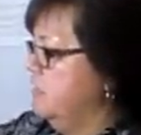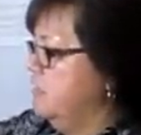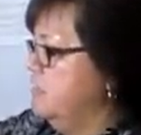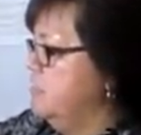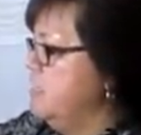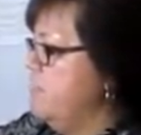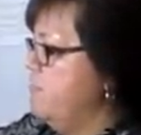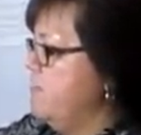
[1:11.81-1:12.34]

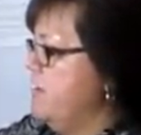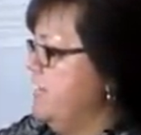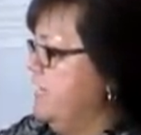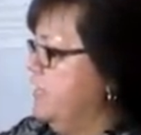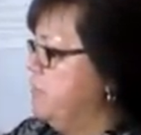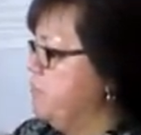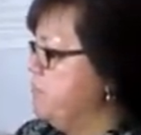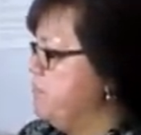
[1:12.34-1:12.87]
stuff on
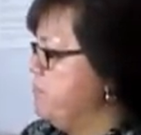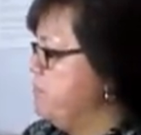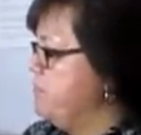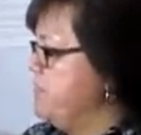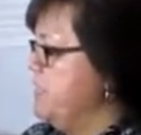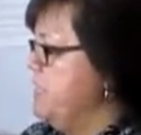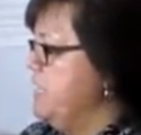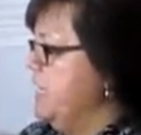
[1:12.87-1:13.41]
it.
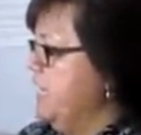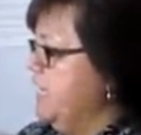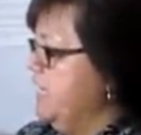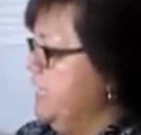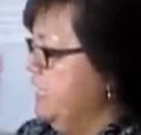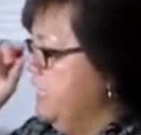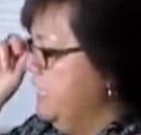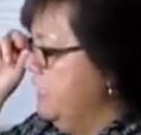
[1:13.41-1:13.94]

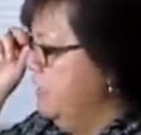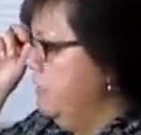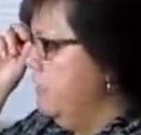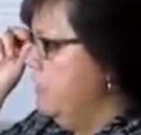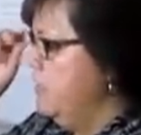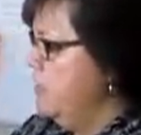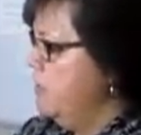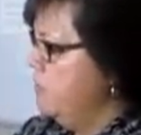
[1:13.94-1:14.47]
And then
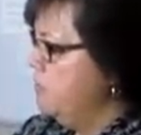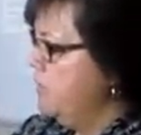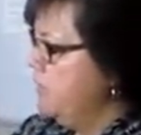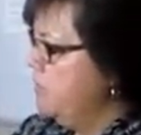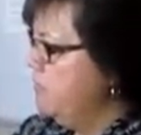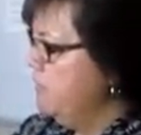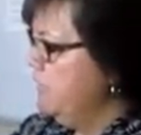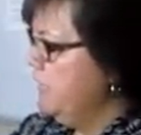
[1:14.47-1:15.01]
right
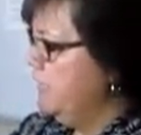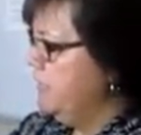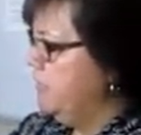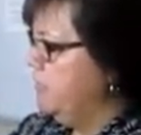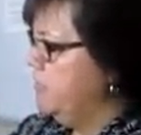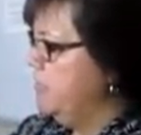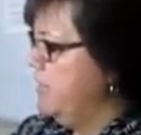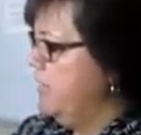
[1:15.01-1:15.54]
over
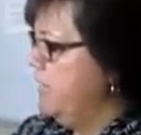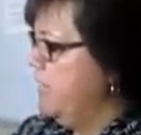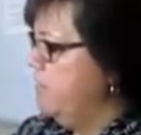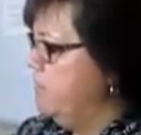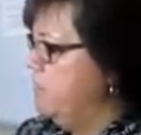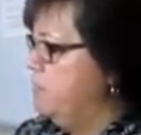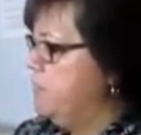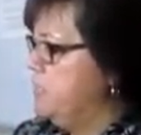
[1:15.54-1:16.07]
here I have
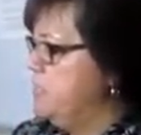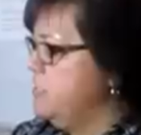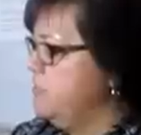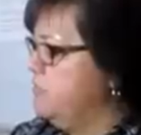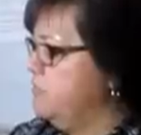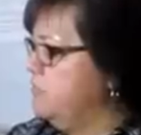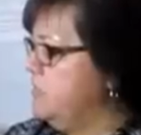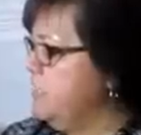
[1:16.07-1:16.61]
a bunch of
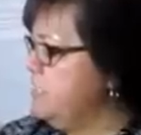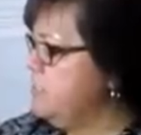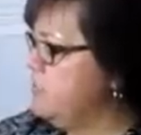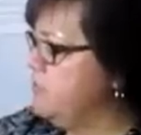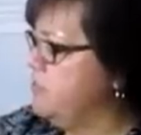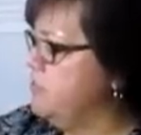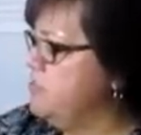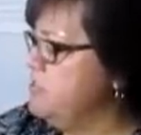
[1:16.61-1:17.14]

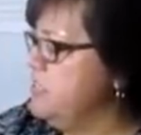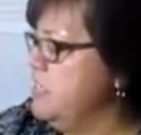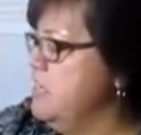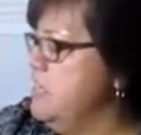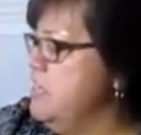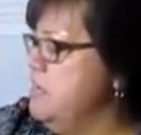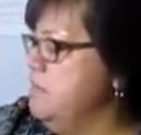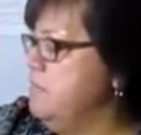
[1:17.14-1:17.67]
scissors.
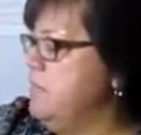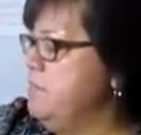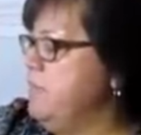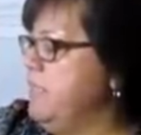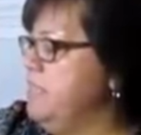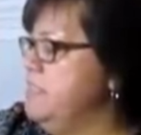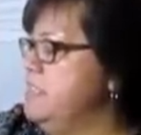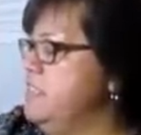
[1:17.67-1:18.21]
My
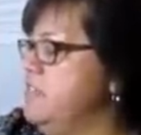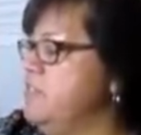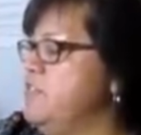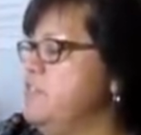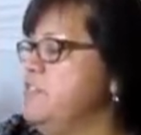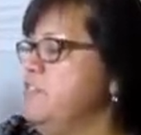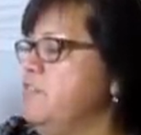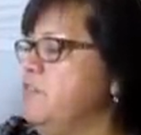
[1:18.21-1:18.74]
main
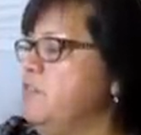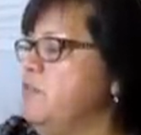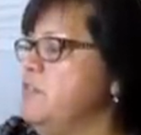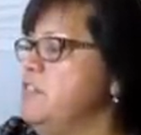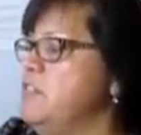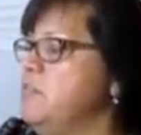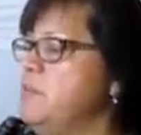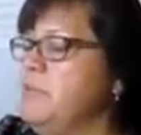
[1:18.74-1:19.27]
scissors, of
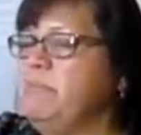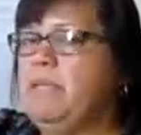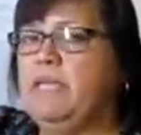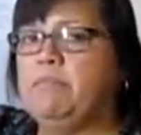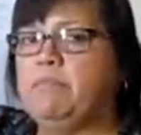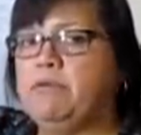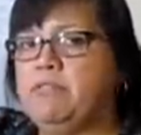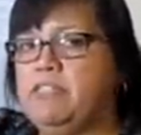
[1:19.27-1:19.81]
course, are my
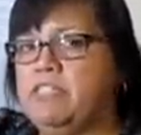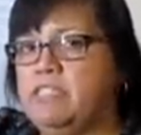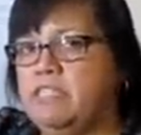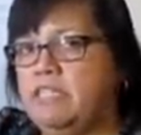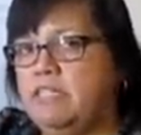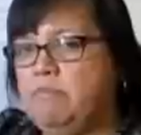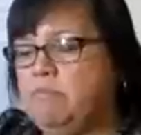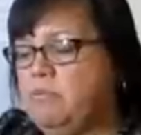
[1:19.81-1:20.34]
paper
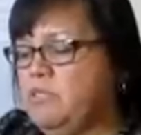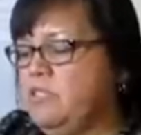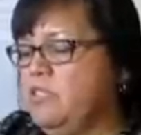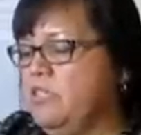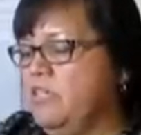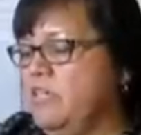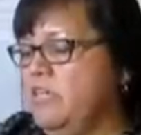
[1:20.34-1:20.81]
snips.